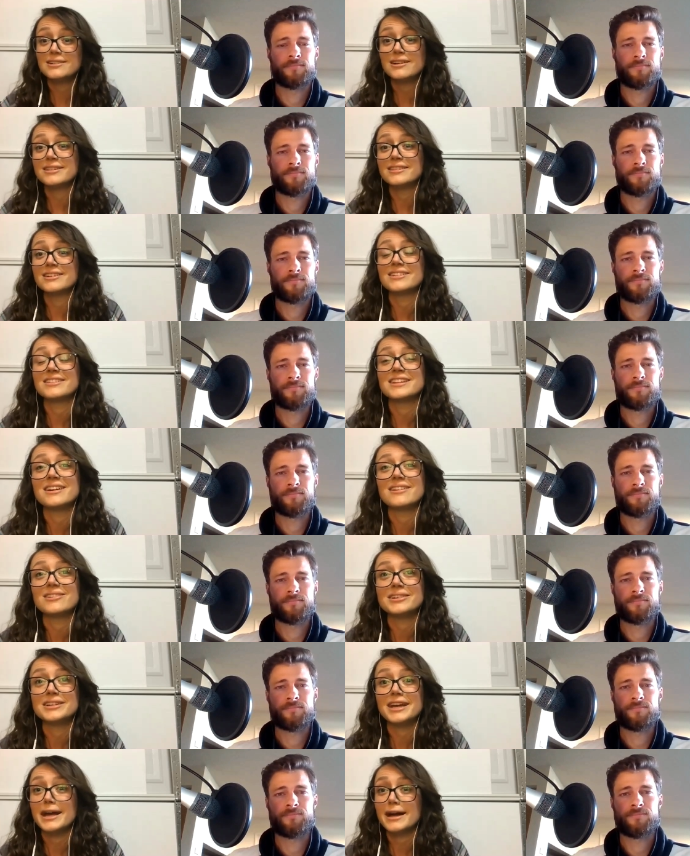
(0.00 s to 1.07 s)
Speaker 1: on there the
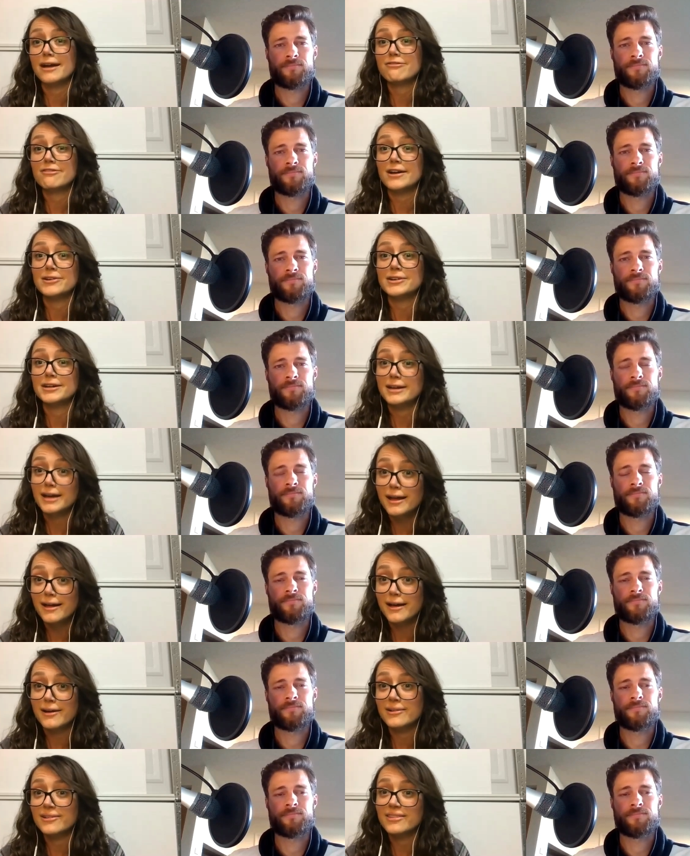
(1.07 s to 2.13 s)
other day, I found a gut
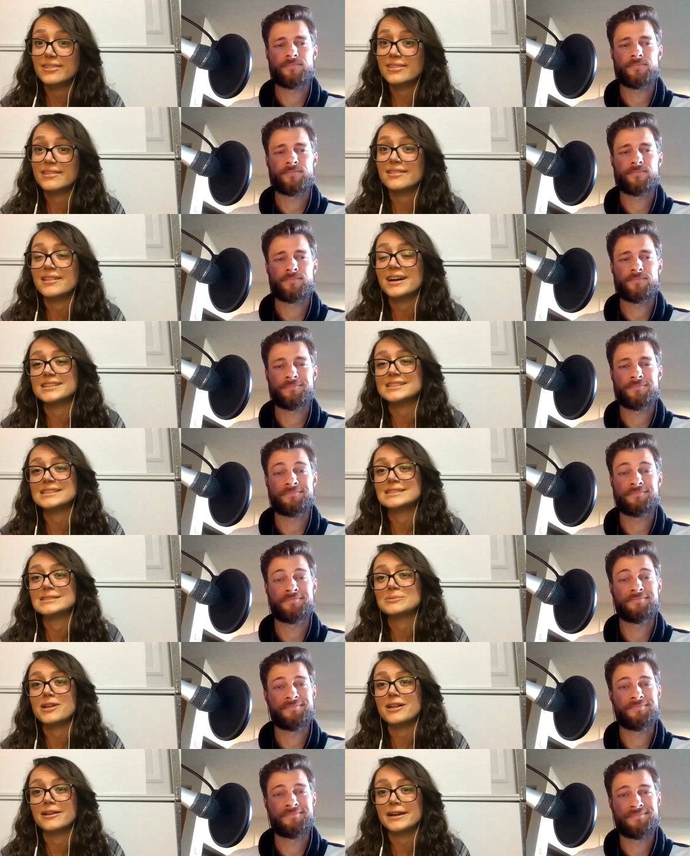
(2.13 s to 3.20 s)
health class as
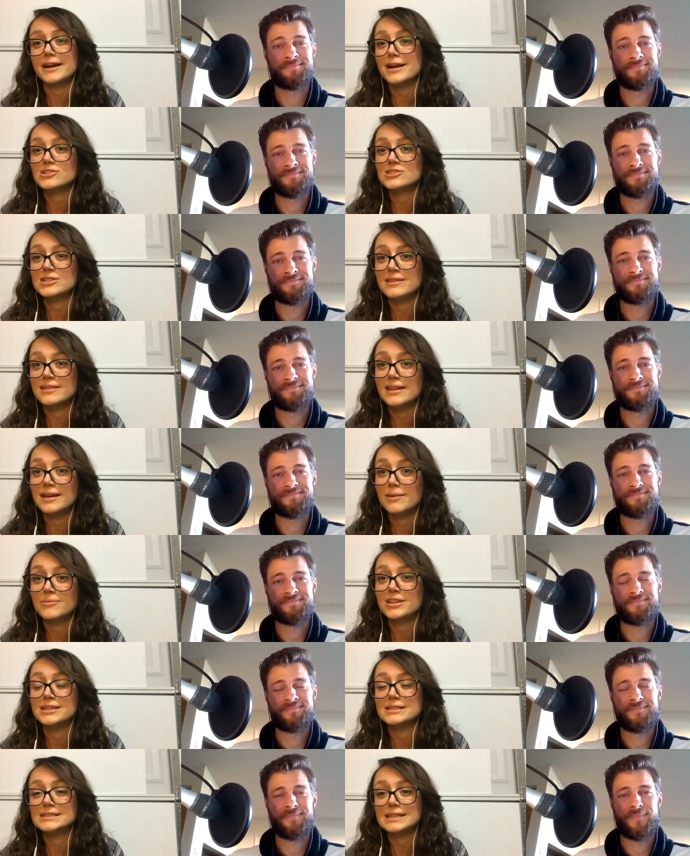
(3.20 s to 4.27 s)
well. And I actually think I'm
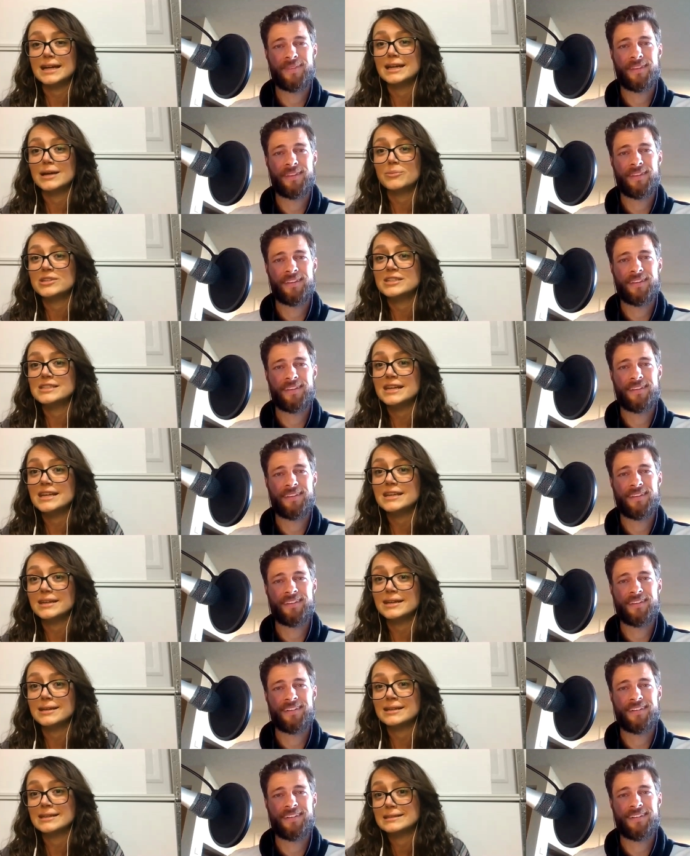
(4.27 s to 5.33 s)
going to sign up and take
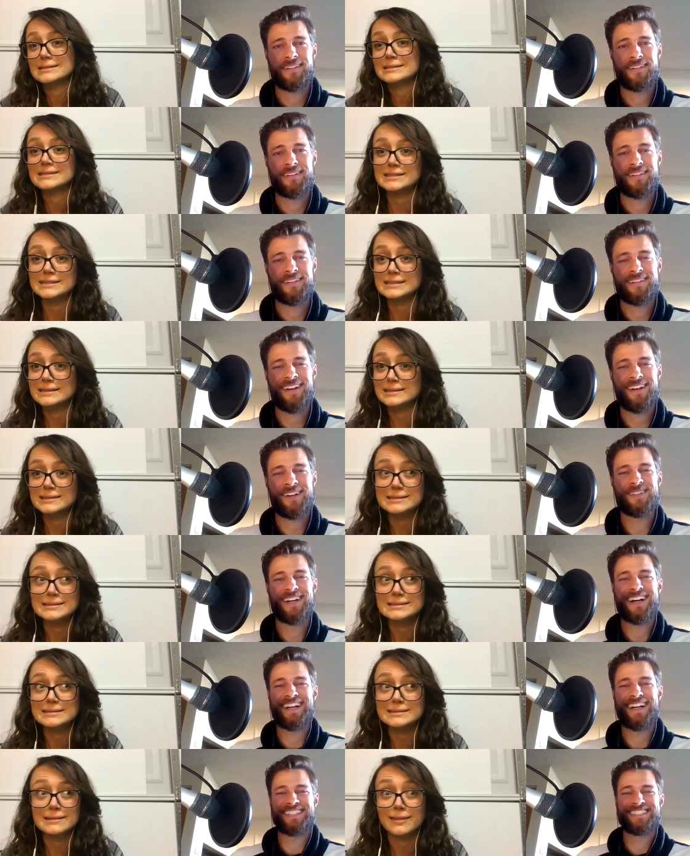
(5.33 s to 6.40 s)
it because this is
Speaker 2: oh,
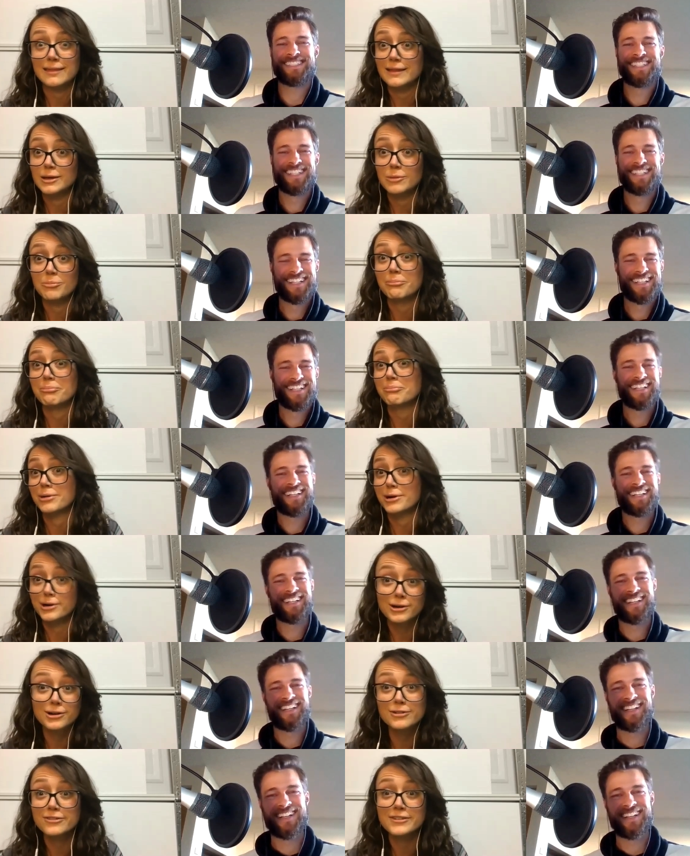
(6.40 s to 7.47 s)
nice. The
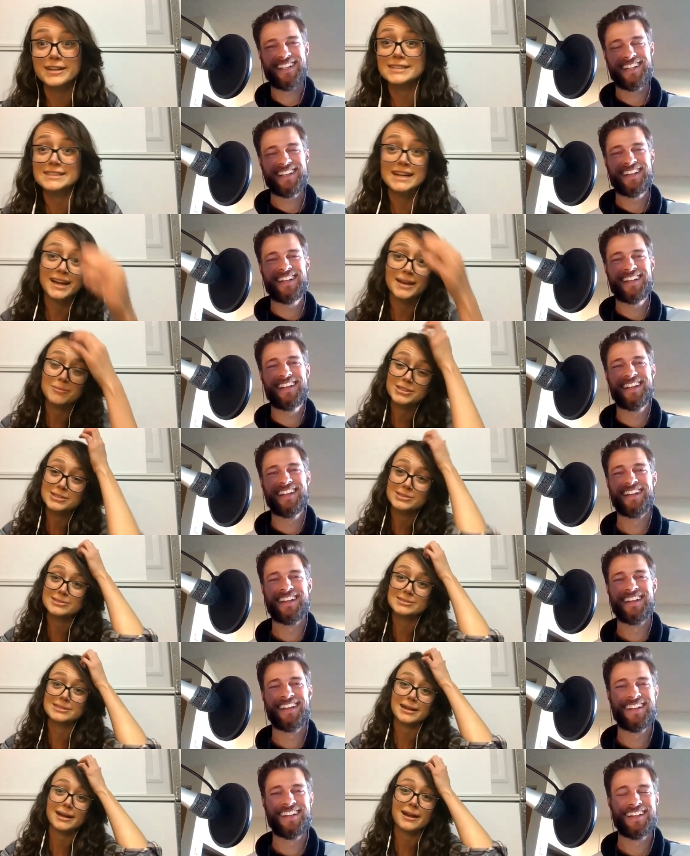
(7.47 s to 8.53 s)
Speaker 1: perfect time to do
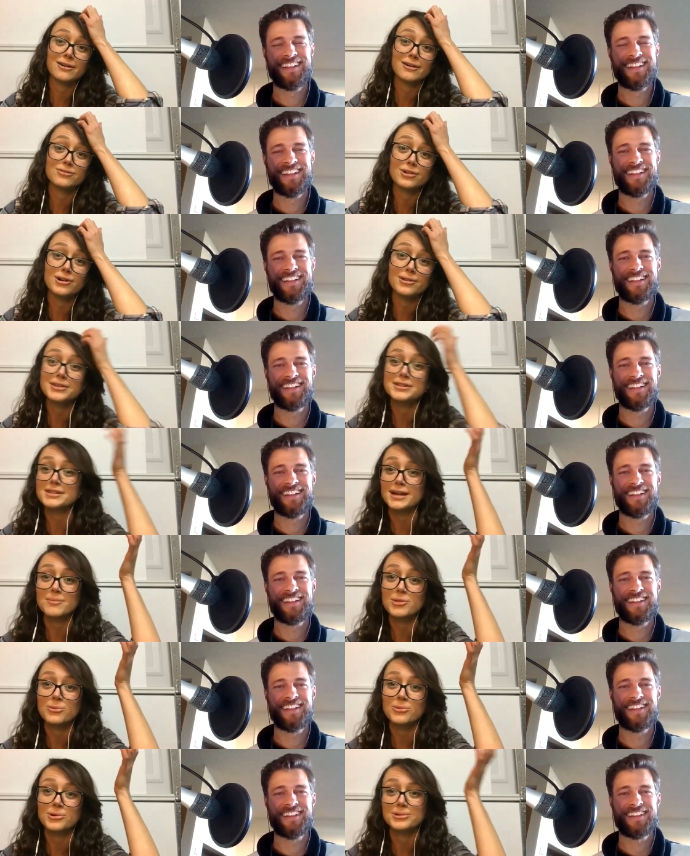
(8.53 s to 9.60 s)
so. I have all the
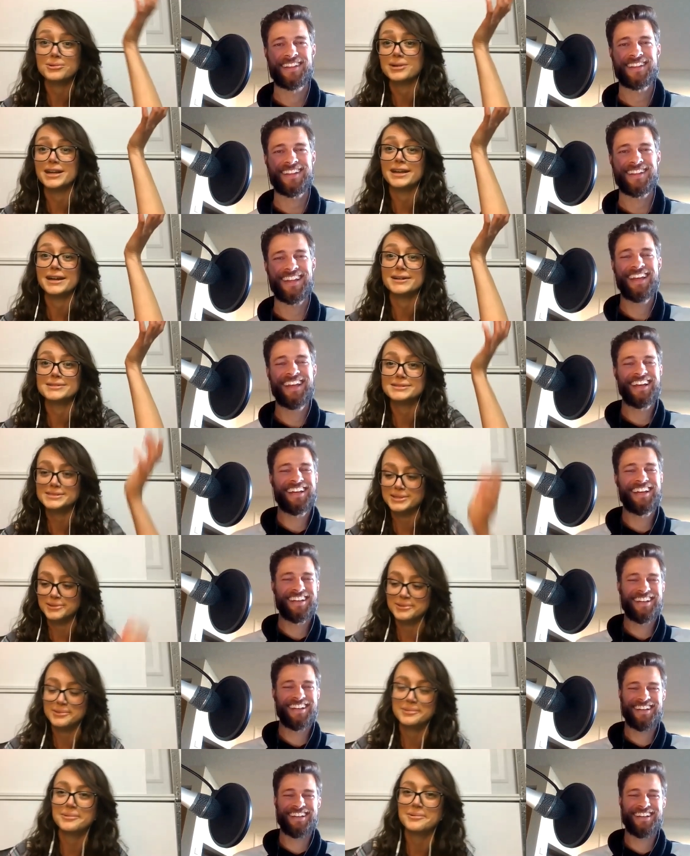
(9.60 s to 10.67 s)
time in the world right now.
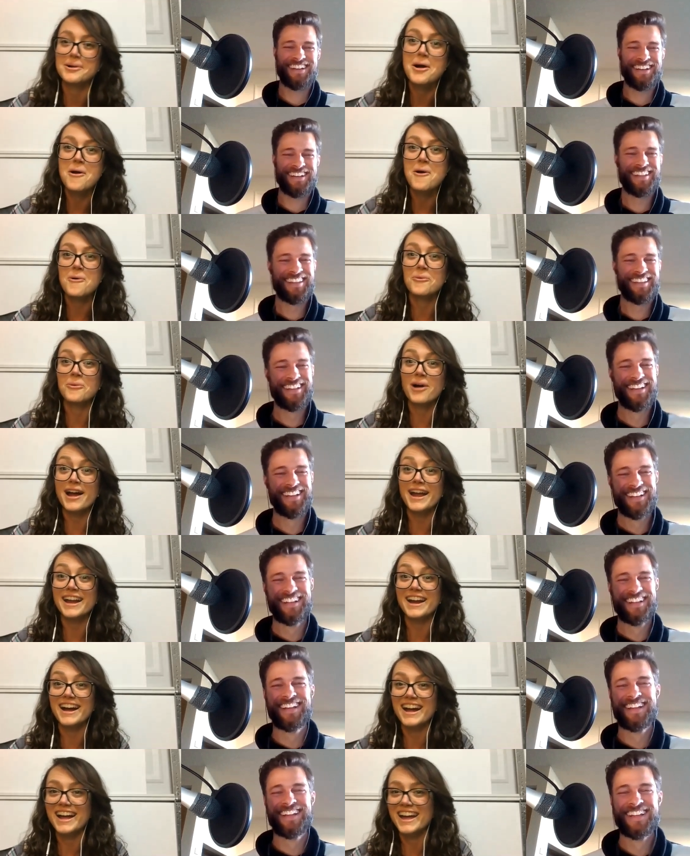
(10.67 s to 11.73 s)
So why
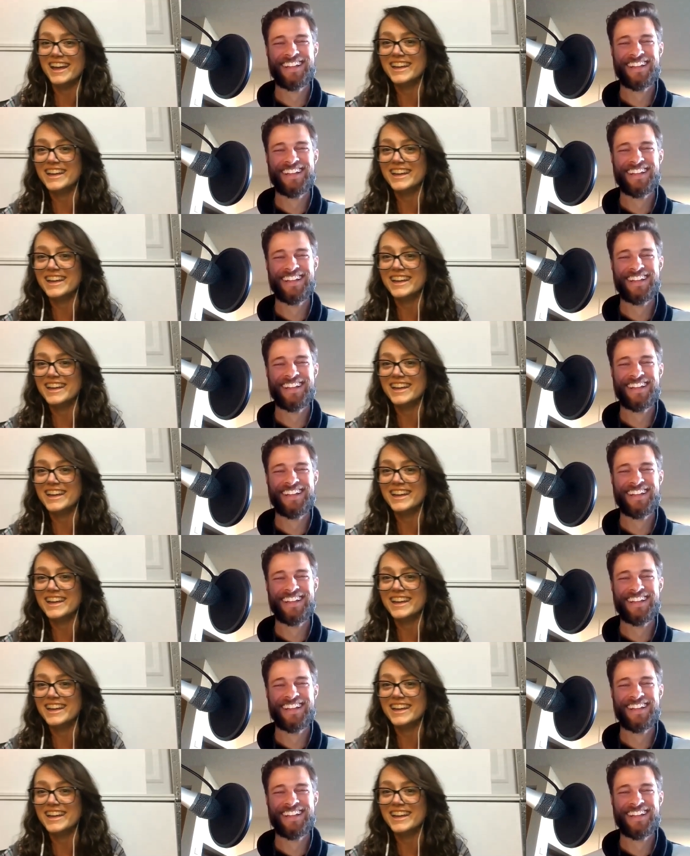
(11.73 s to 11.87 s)
not?